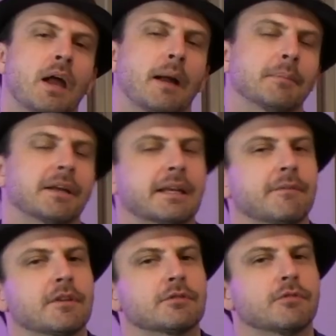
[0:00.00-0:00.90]
I'm going to
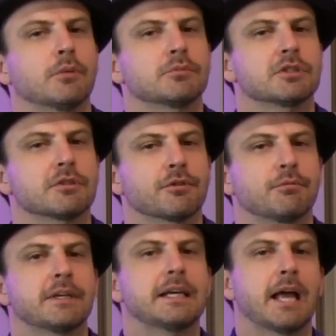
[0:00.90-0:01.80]
give this film just
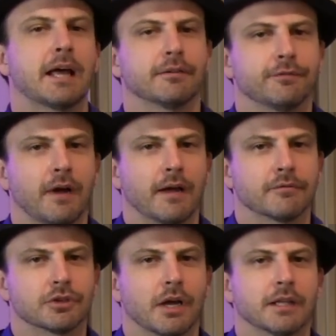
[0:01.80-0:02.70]
3 out of
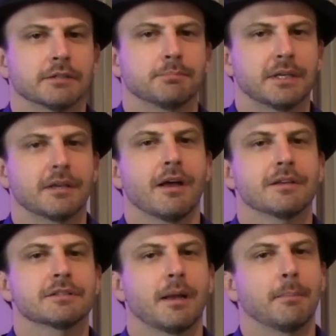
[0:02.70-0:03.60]
5 shots
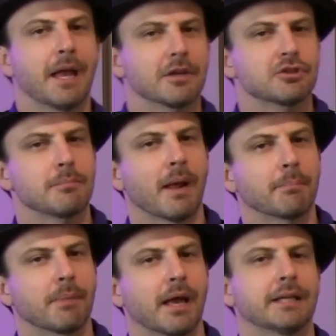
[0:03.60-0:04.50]
because I'm hedging my
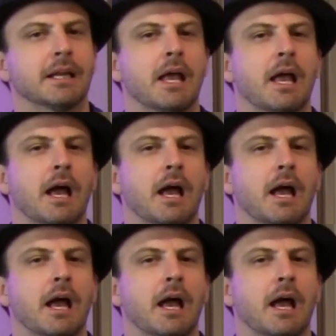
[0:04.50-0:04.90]
bet.